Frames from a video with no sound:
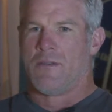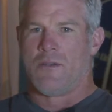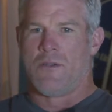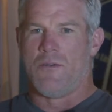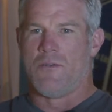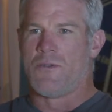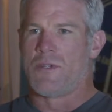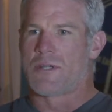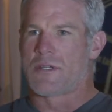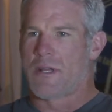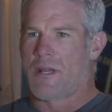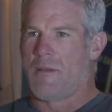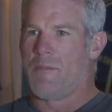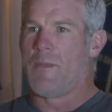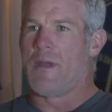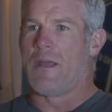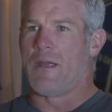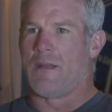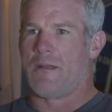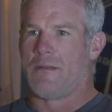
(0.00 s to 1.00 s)
You just
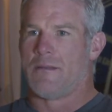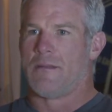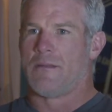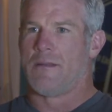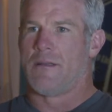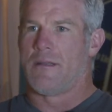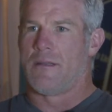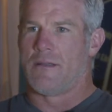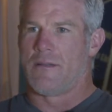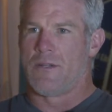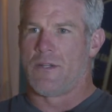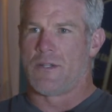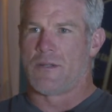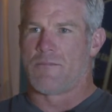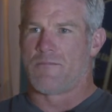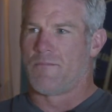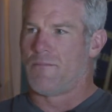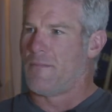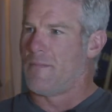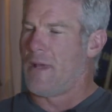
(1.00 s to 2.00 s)
come in and
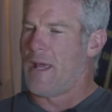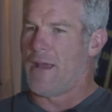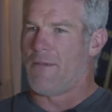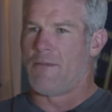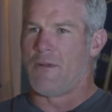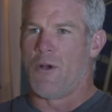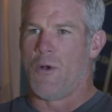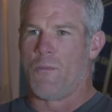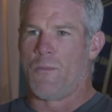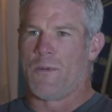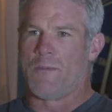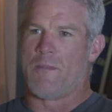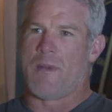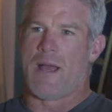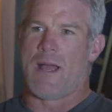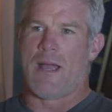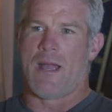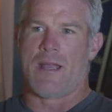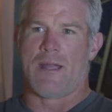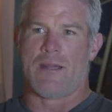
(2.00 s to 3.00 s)
just have an open
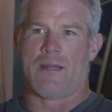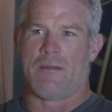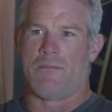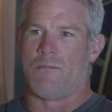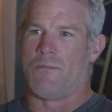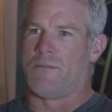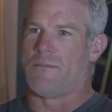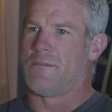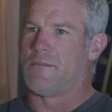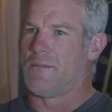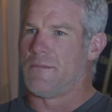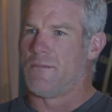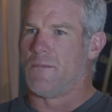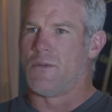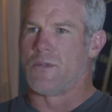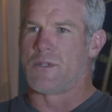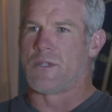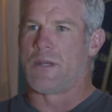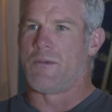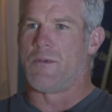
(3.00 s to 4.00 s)
mind, and
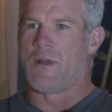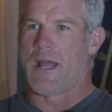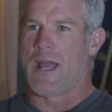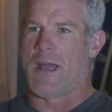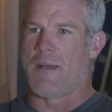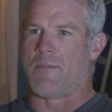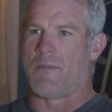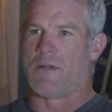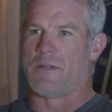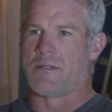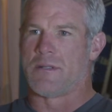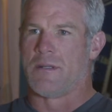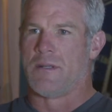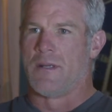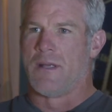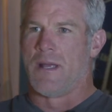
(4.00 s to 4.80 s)
we'll see what happens."